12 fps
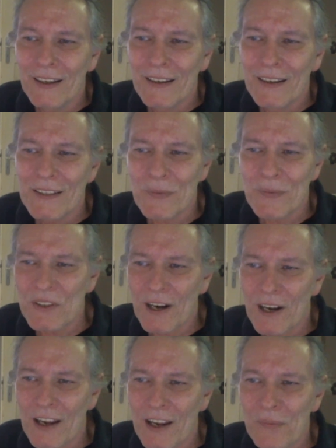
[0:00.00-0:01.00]

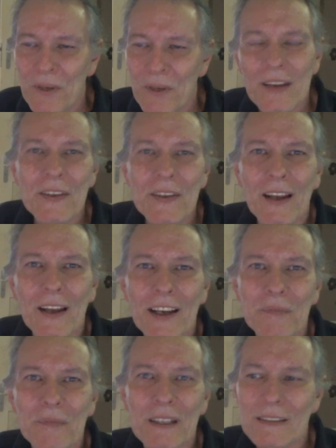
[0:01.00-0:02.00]
subscribe, hit the like
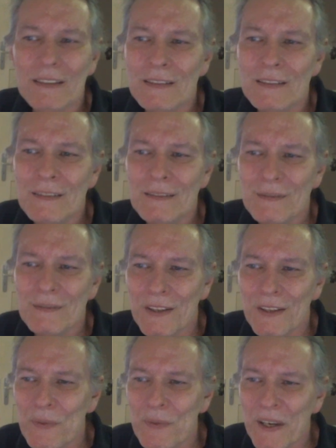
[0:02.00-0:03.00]
button,
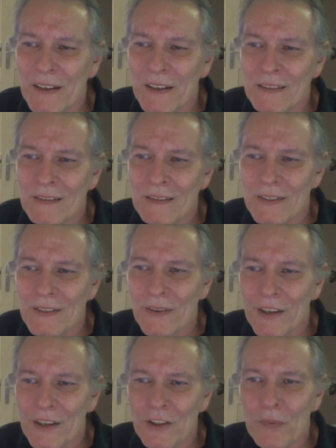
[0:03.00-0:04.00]
ring the bell so
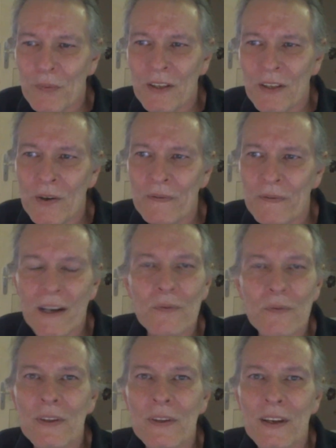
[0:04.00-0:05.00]
that you'll be notified
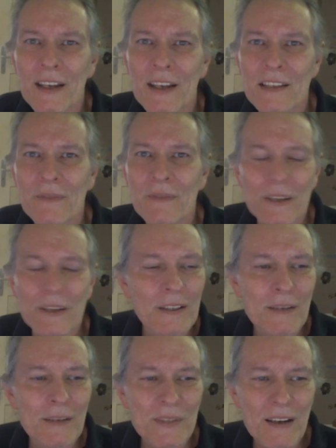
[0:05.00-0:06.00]
when the next video
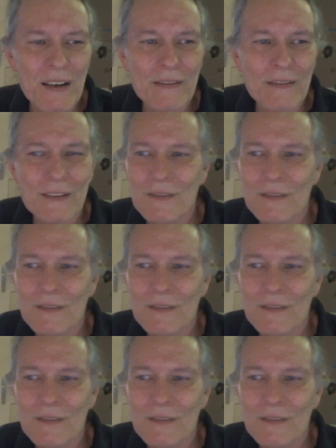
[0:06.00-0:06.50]
comes out.